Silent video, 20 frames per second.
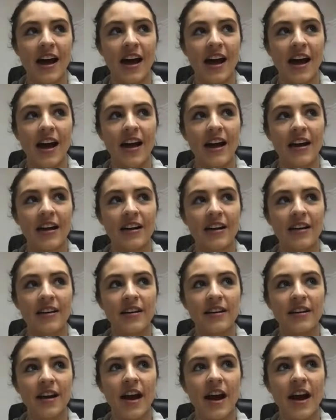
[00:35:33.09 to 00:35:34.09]

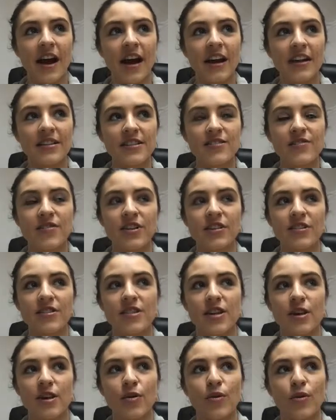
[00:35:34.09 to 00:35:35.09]
I just feel
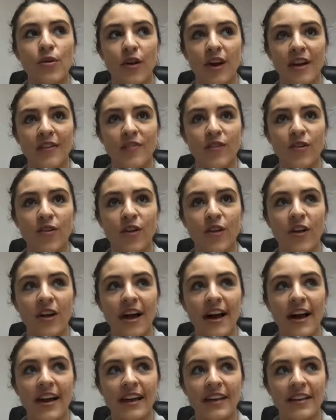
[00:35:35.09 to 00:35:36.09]
so grateful.
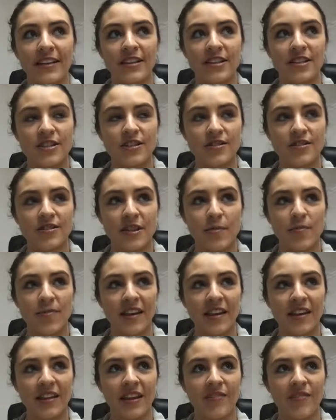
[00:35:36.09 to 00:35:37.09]
I get to do
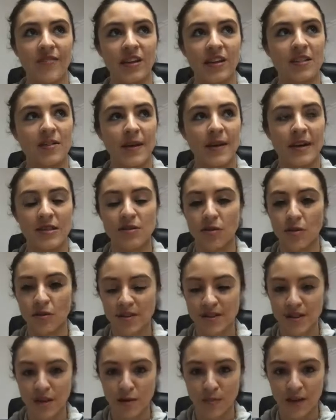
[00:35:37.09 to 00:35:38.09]
something that feeds my soul
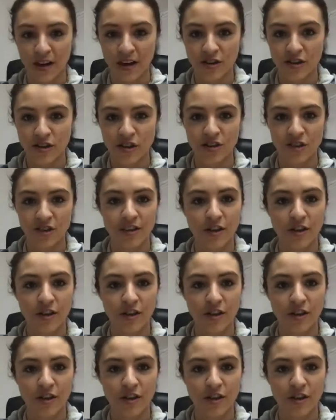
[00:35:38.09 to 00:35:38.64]
so much.